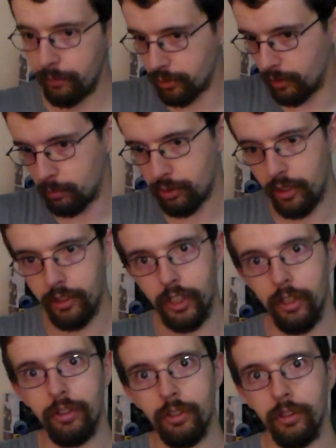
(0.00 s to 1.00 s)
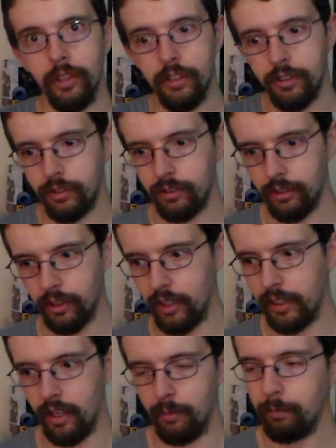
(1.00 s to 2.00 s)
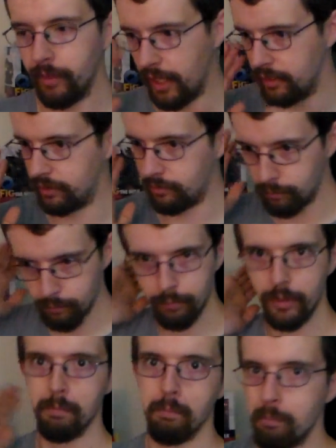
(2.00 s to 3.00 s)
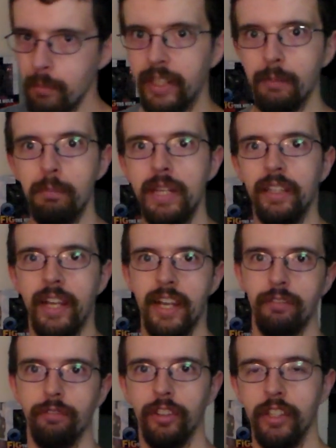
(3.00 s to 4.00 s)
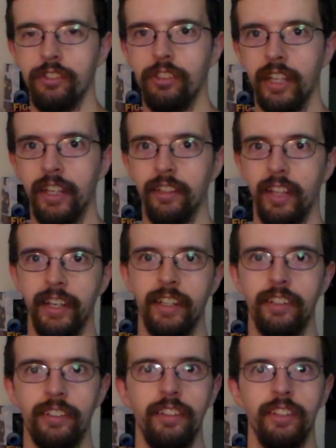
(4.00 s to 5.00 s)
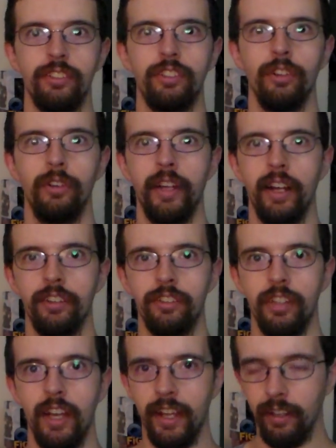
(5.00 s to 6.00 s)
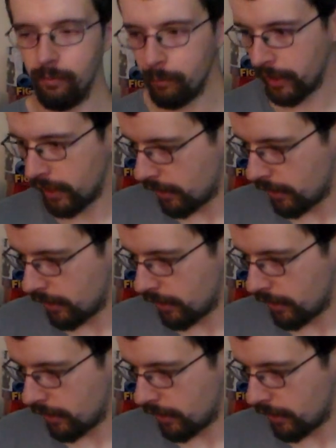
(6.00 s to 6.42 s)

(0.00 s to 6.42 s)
So I'm starting to go through this, or, you know, I make a beeline for this thing like it's going out of style.